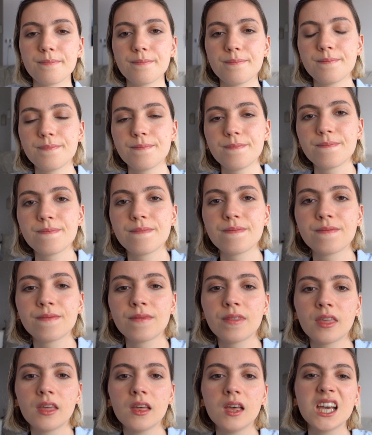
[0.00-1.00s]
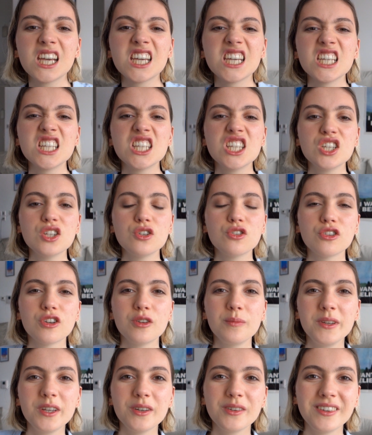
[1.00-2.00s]
Mm-hmm. Can you
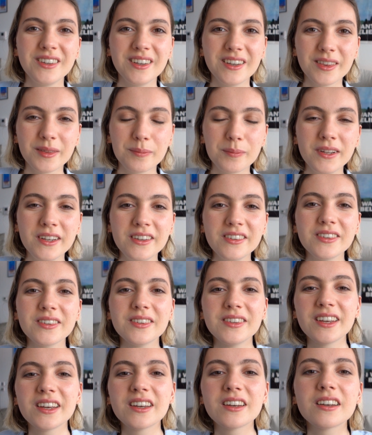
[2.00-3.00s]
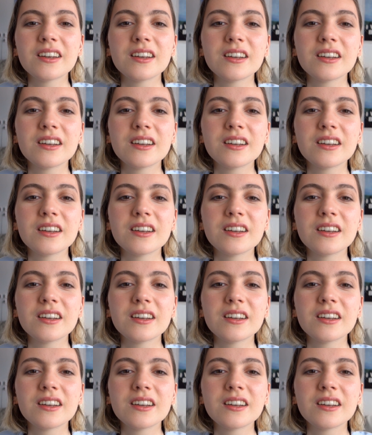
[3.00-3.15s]
show me your teeth, please? Yeah.